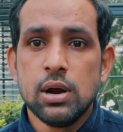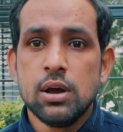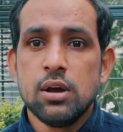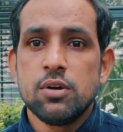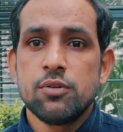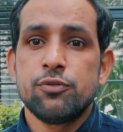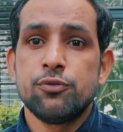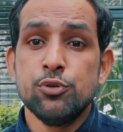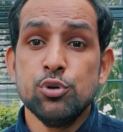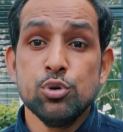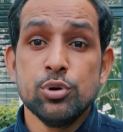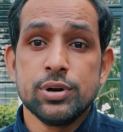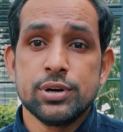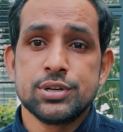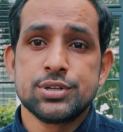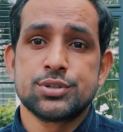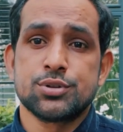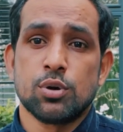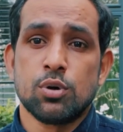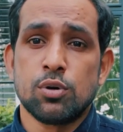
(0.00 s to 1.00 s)
few
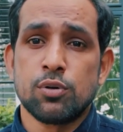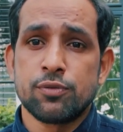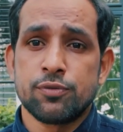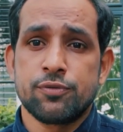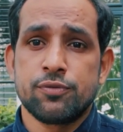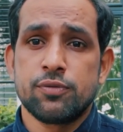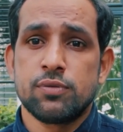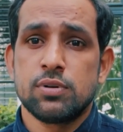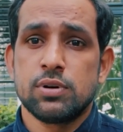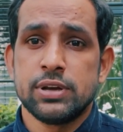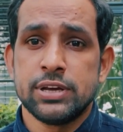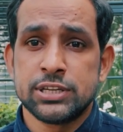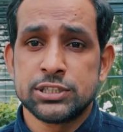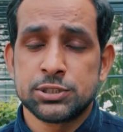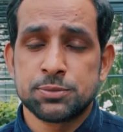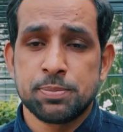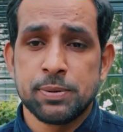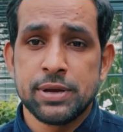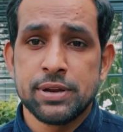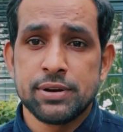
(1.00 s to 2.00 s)
years of
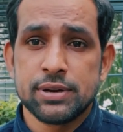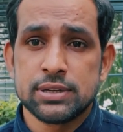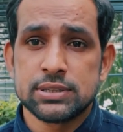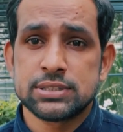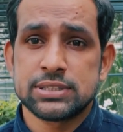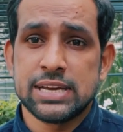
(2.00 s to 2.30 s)
experience